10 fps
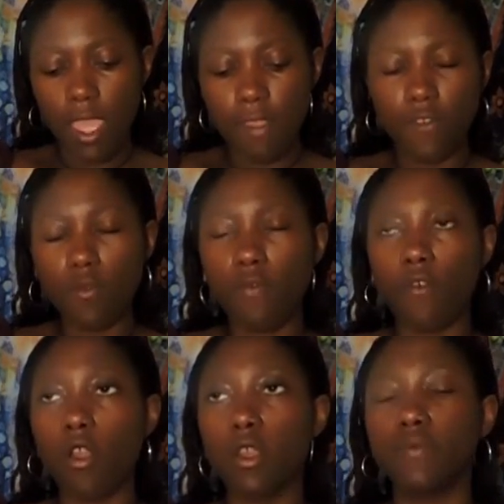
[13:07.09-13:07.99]
If you have
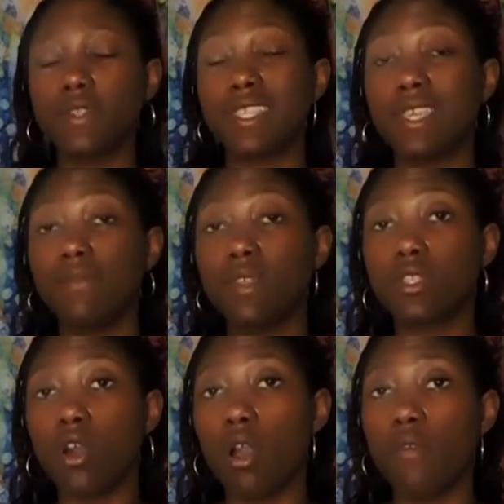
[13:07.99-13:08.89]
already received
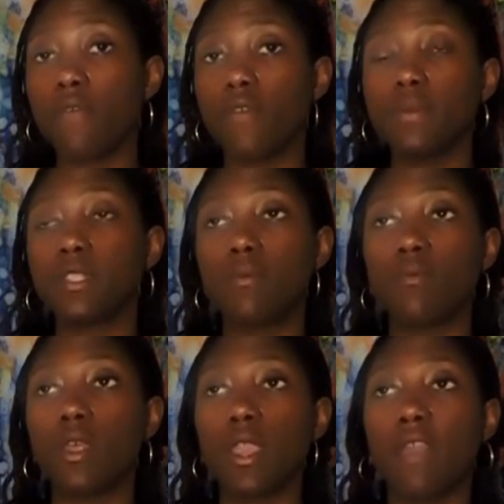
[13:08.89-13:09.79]
this offer from someone,